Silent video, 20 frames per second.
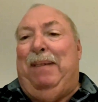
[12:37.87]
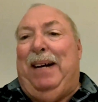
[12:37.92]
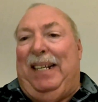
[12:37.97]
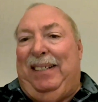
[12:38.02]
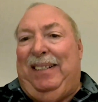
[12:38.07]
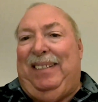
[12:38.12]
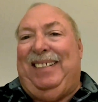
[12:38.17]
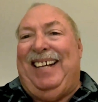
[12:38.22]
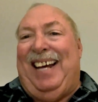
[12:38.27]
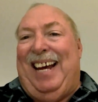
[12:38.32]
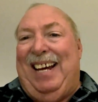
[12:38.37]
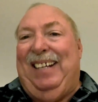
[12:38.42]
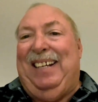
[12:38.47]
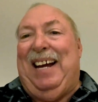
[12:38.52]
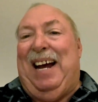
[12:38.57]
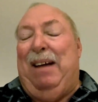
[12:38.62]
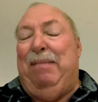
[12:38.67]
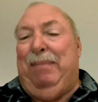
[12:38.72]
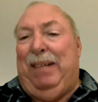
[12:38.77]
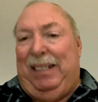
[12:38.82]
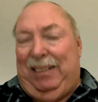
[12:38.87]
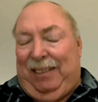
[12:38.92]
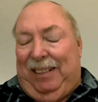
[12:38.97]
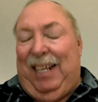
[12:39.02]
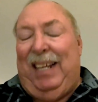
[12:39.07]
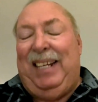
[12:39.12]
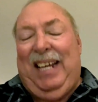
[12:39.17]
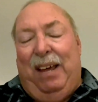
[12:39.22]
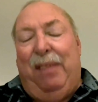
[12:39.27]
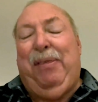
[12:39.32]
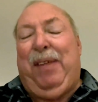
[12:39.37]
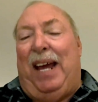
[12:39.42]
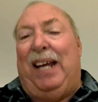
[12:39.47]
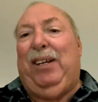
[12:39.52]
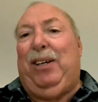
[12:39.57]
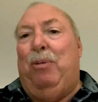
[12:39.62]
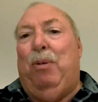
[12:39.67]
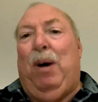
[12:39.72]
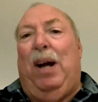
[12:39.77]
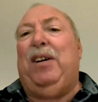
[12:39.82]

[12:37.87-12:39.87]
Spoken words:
But I must say, thank you.